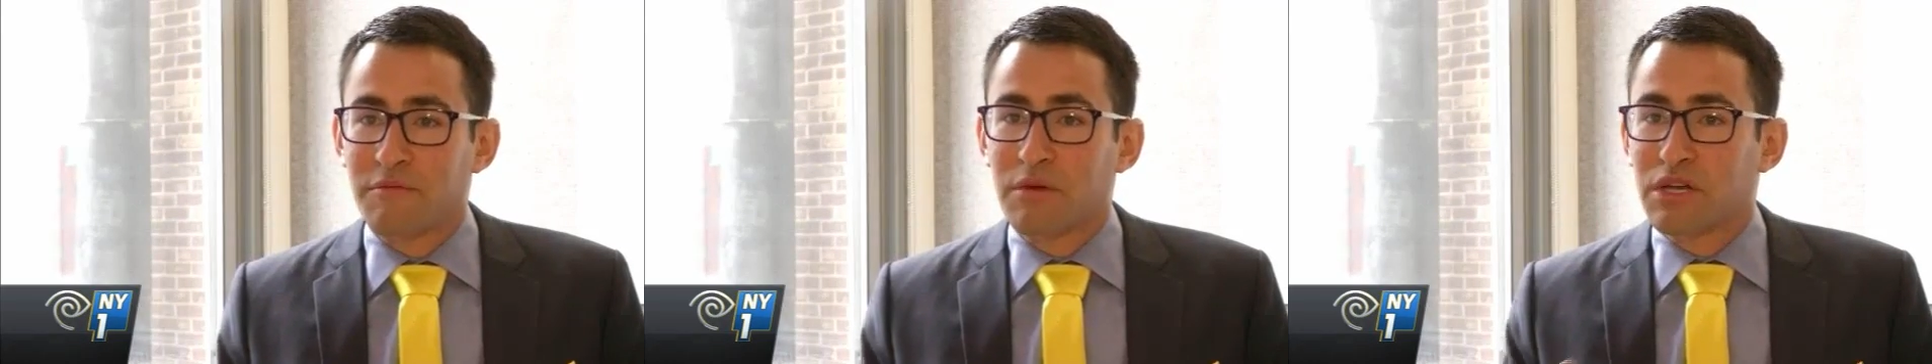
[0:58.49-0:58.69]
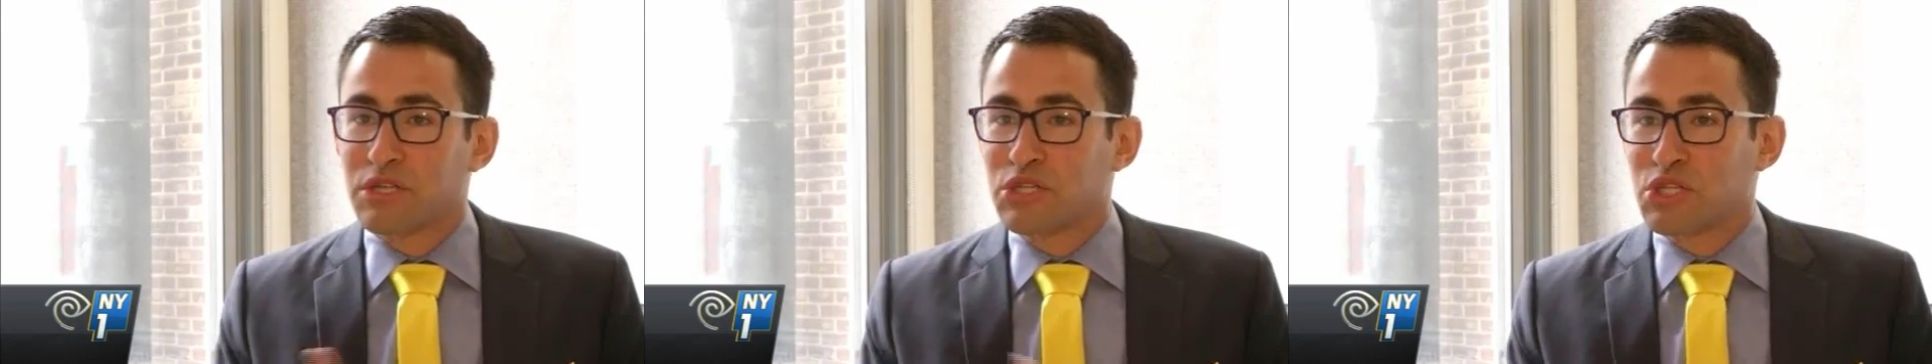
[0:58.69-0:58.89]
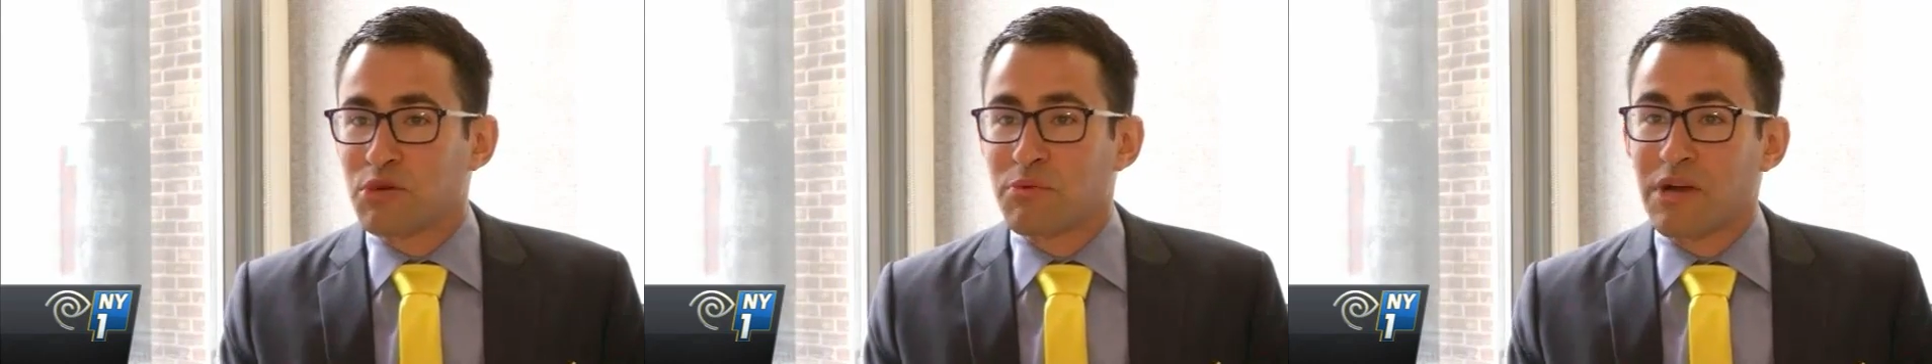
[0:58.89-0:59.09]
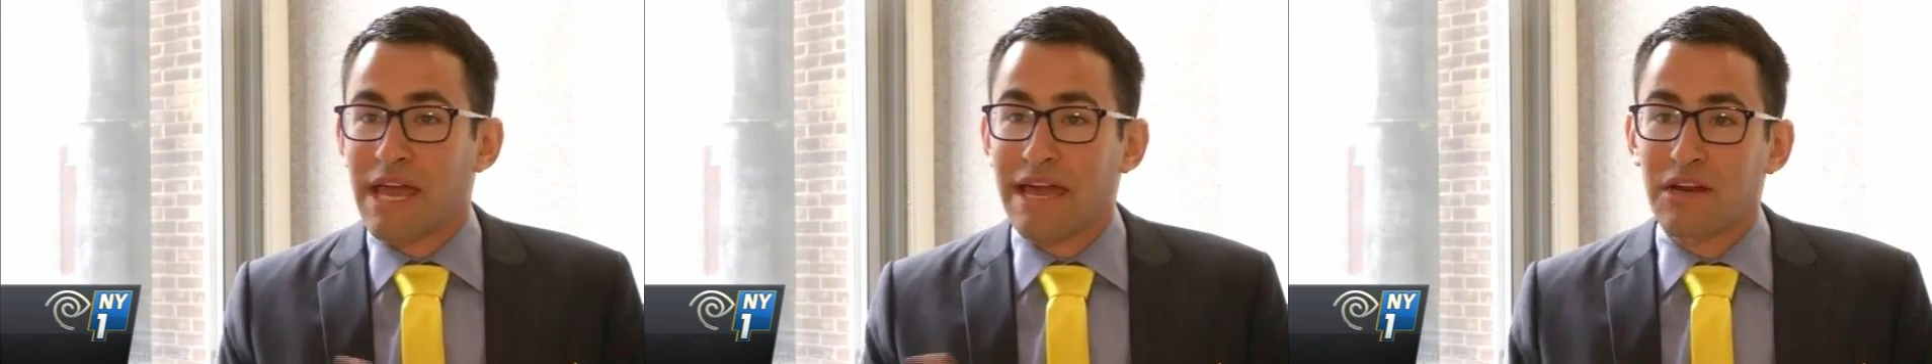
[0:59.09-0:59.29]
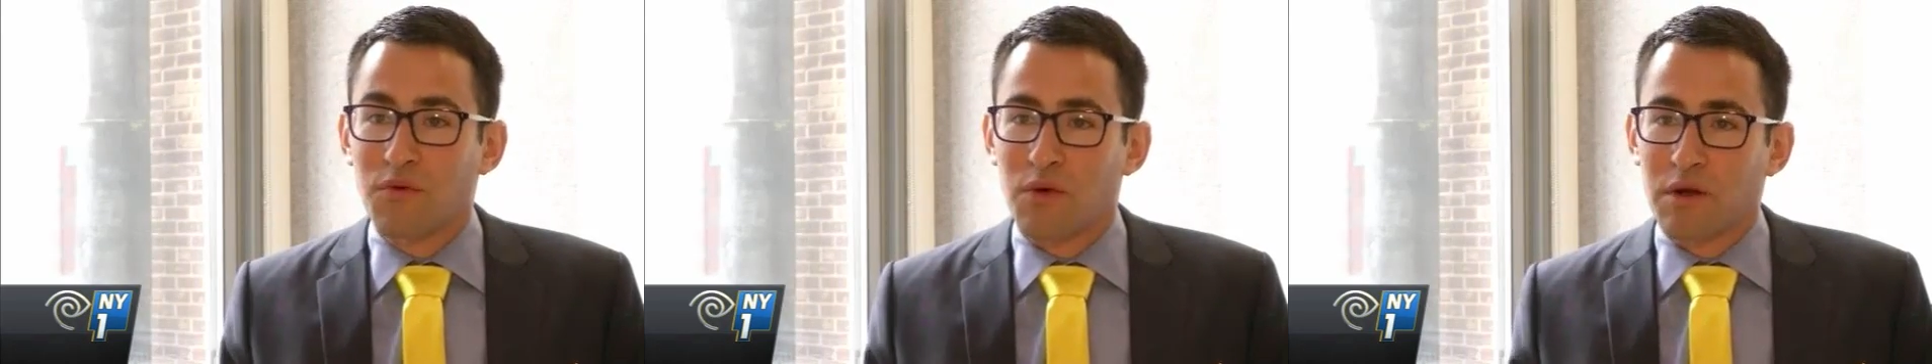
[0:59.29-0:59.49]
from a consumer
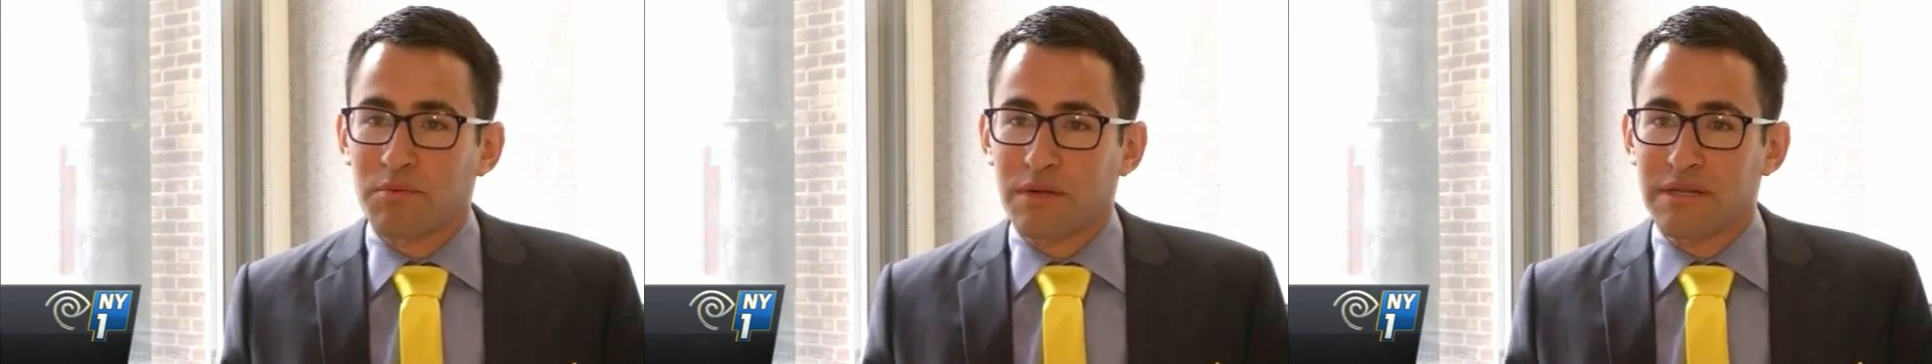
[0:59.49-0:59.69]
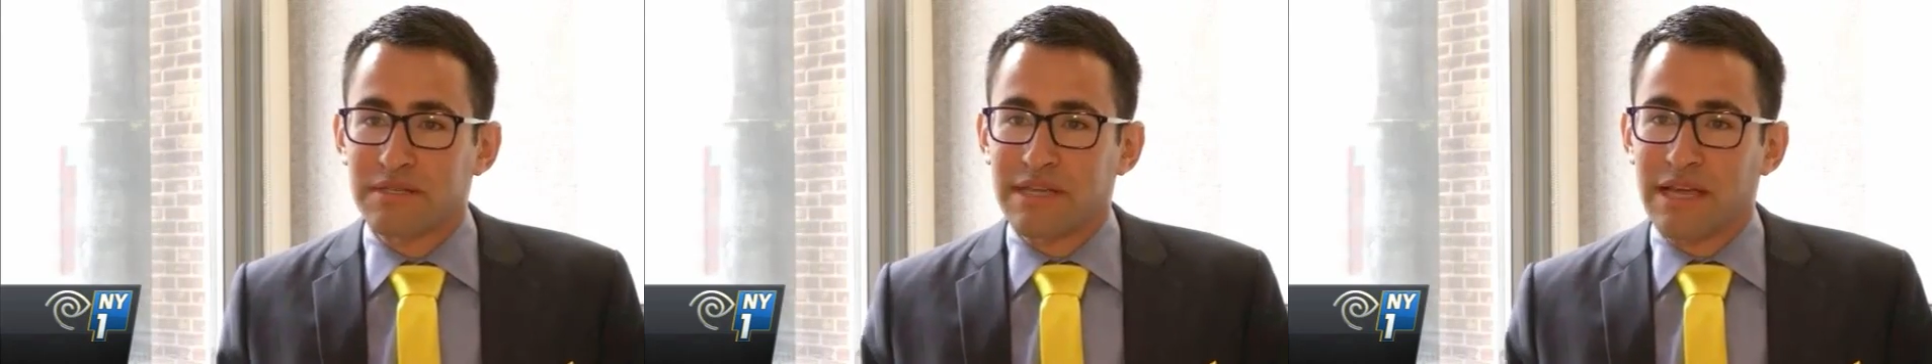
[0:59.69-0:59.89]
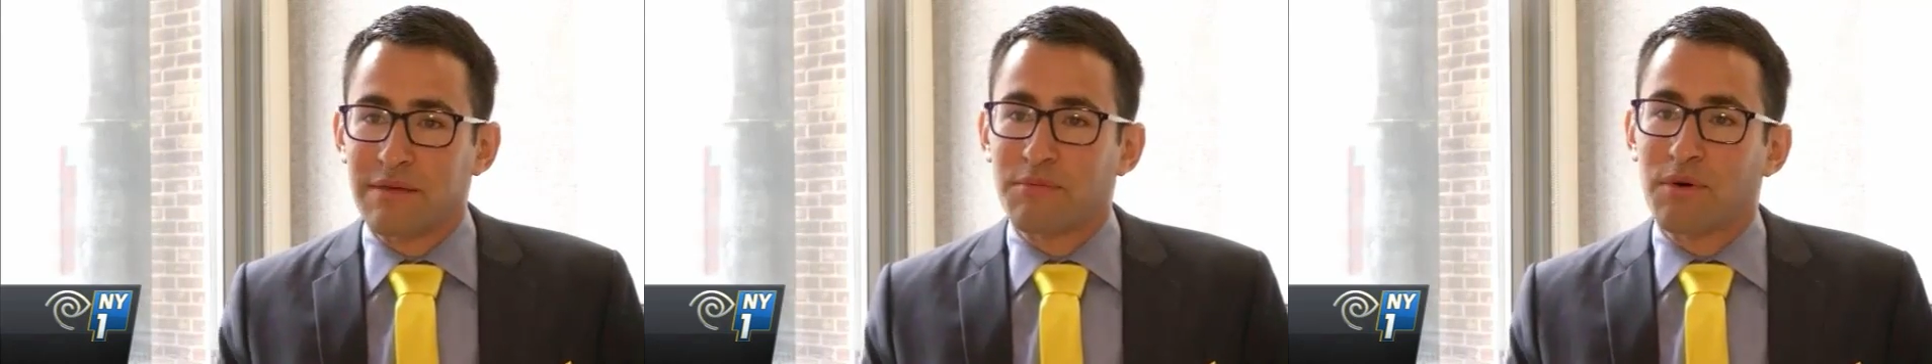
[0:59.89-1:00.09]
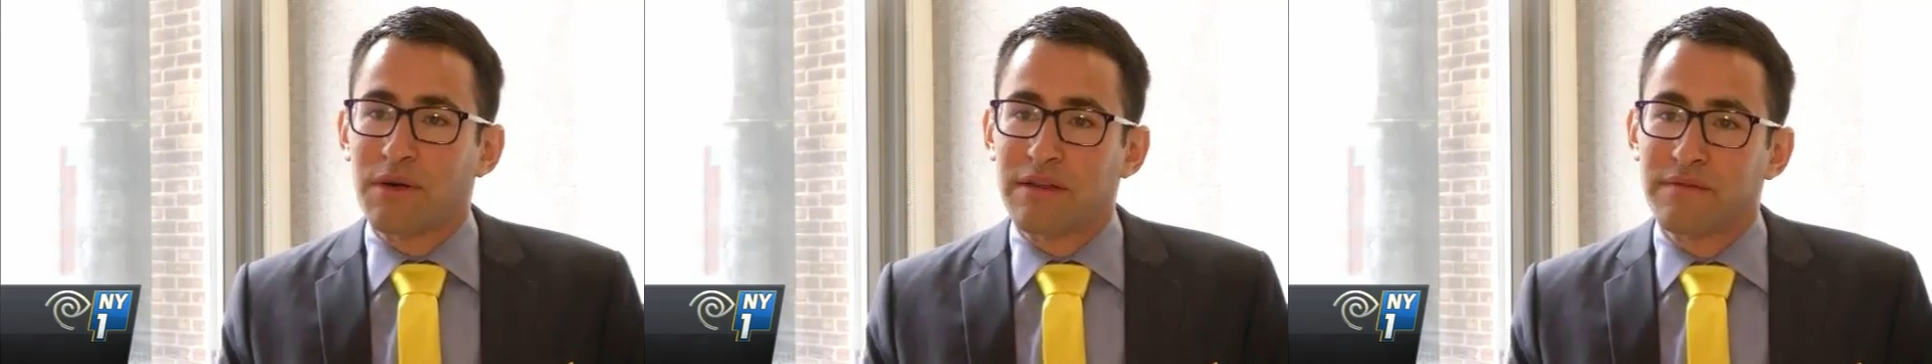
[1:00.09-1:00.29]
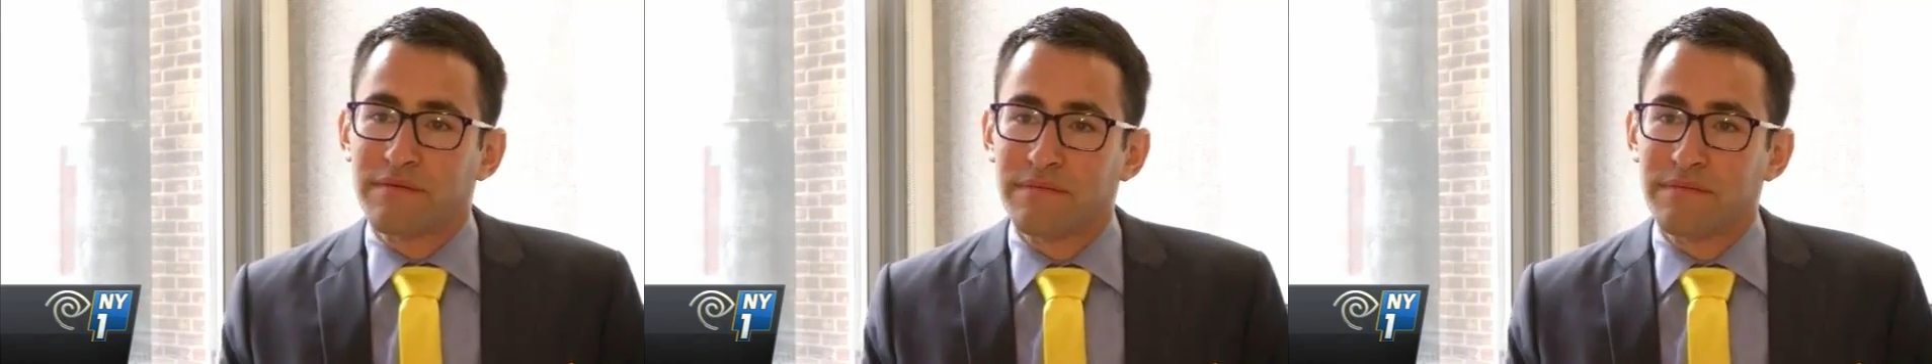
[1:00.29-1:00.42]
and a workplace standpoint.